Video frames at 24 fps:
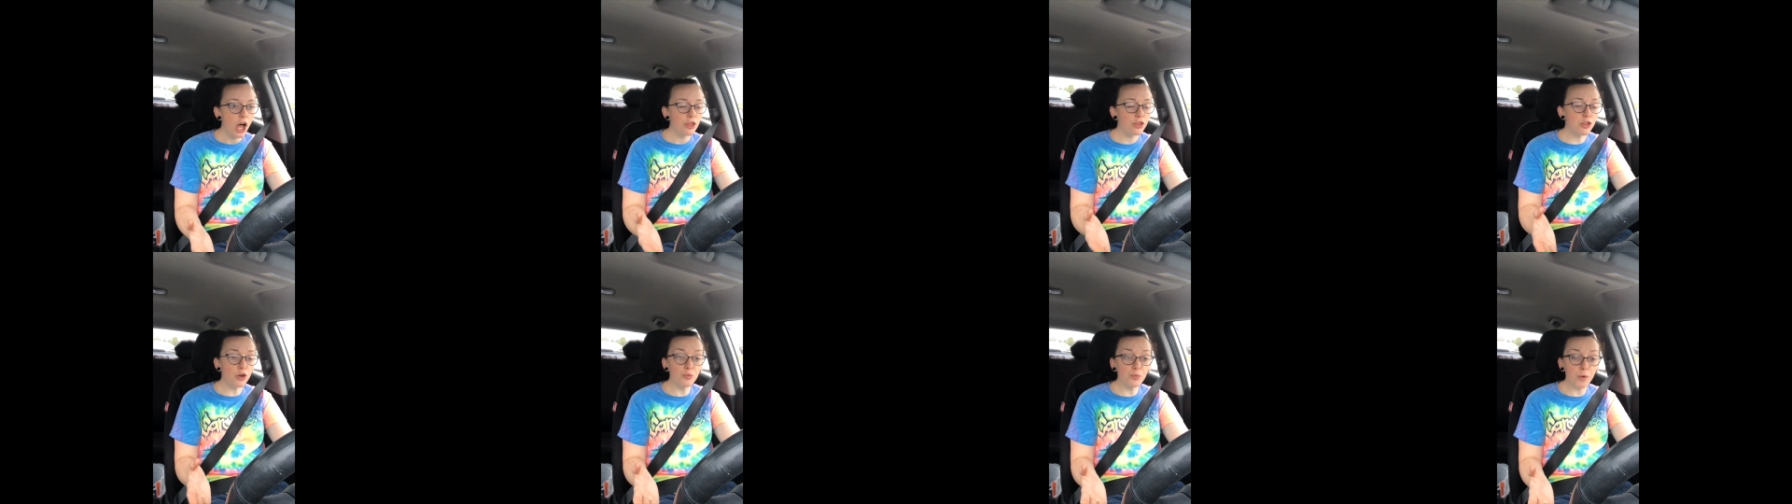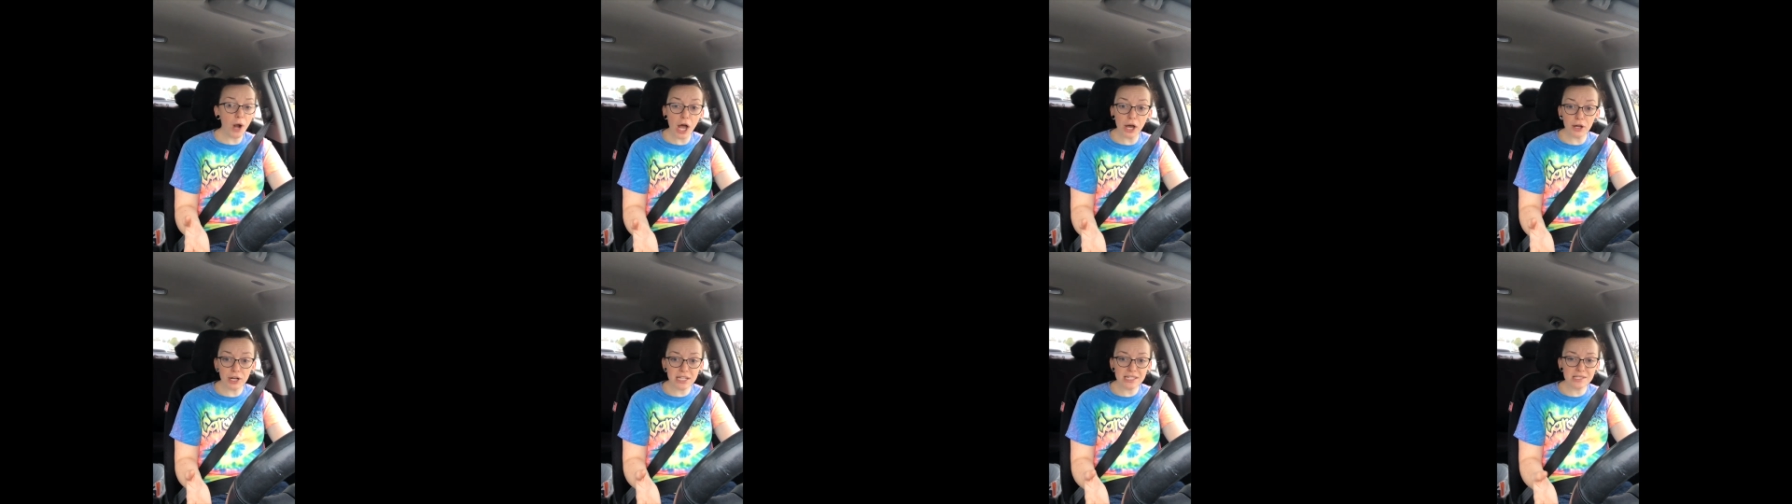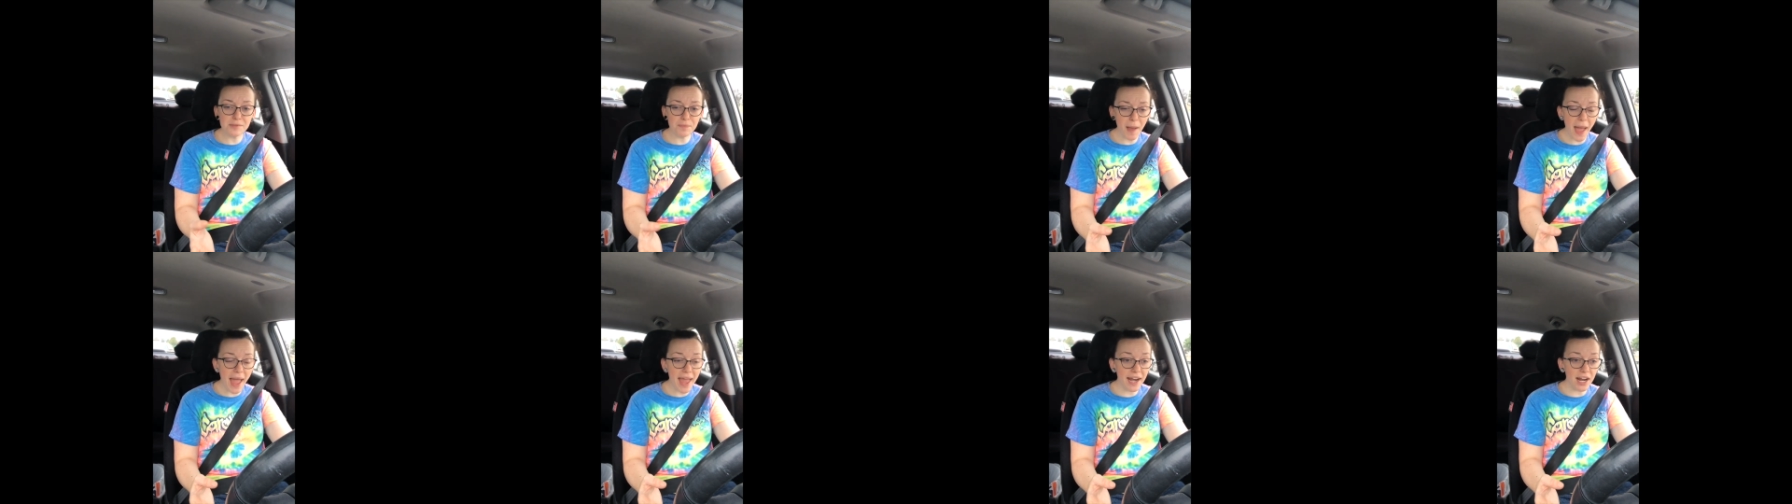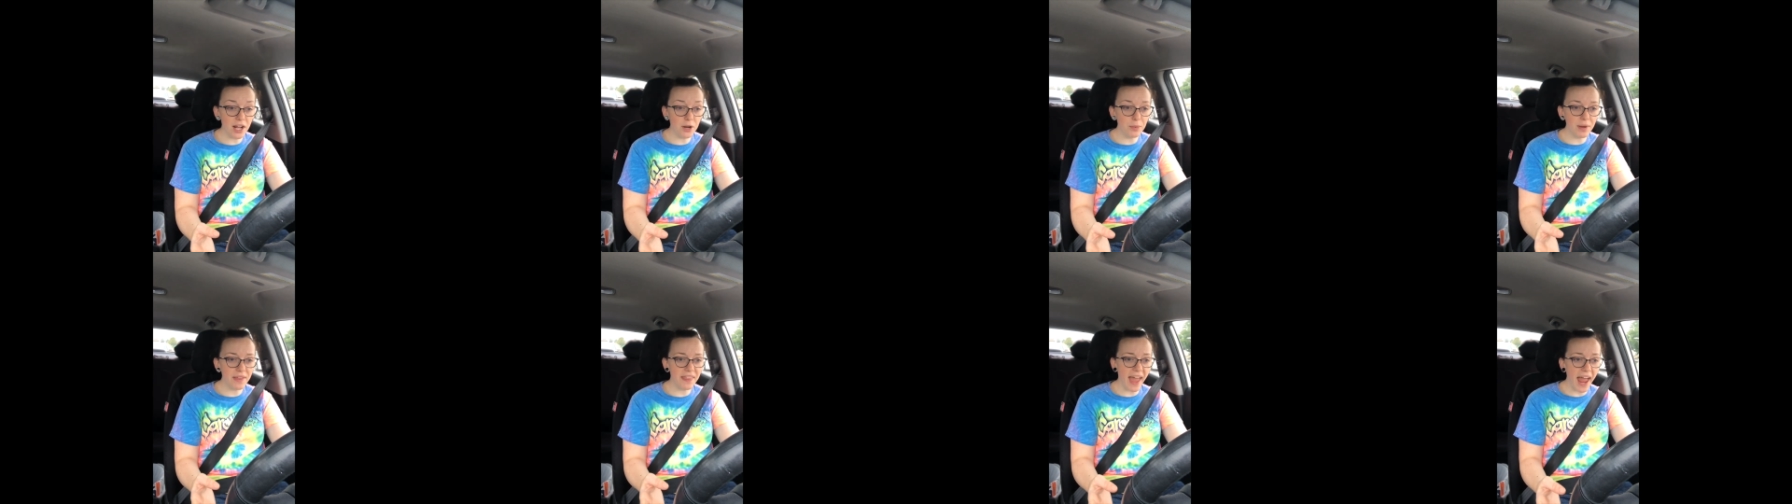the road is
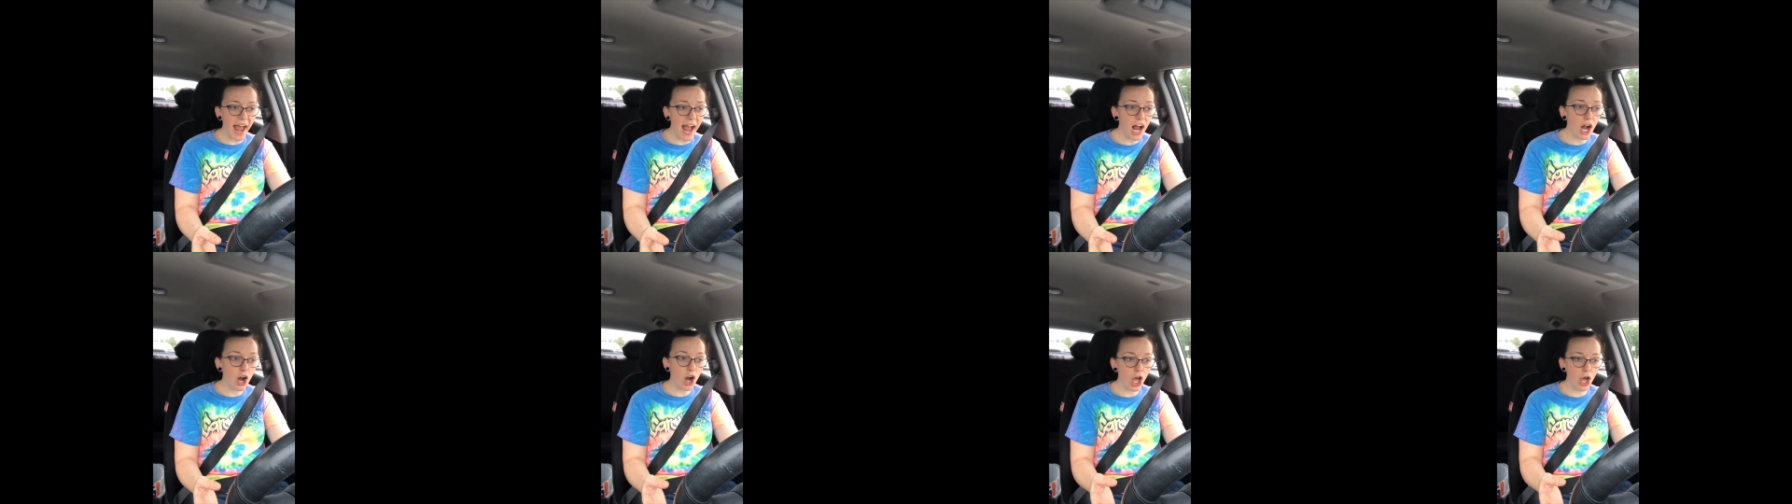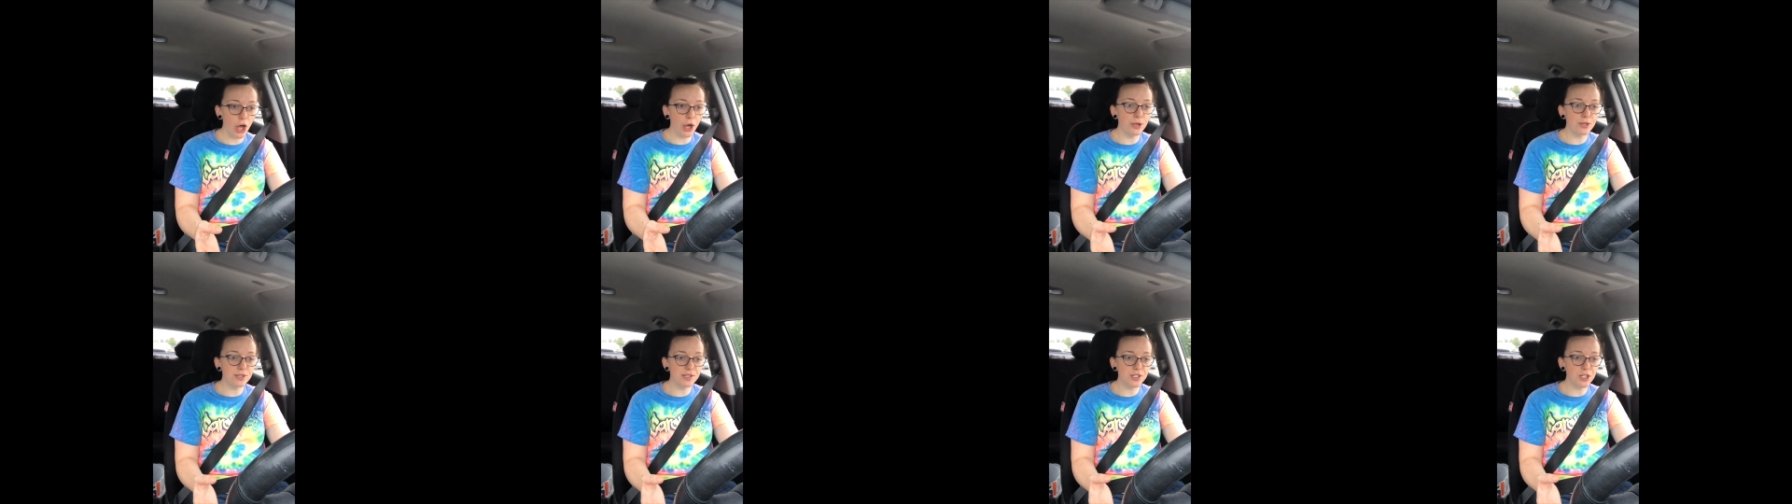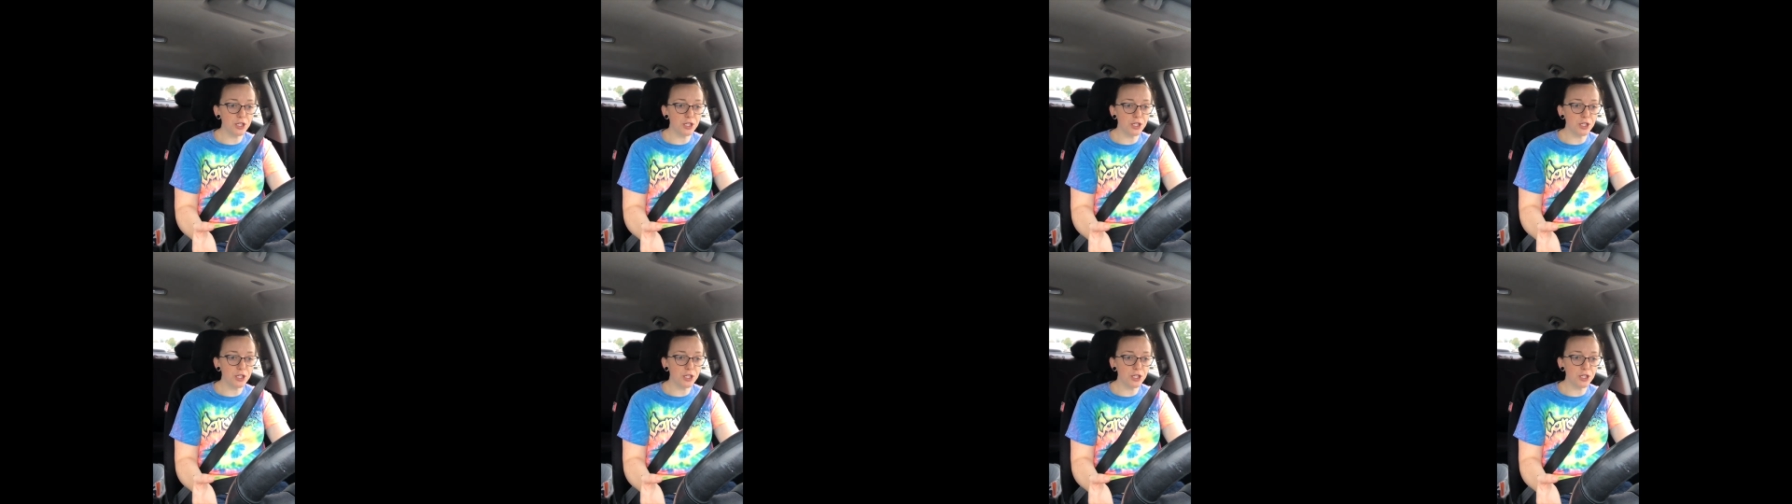painted with arrows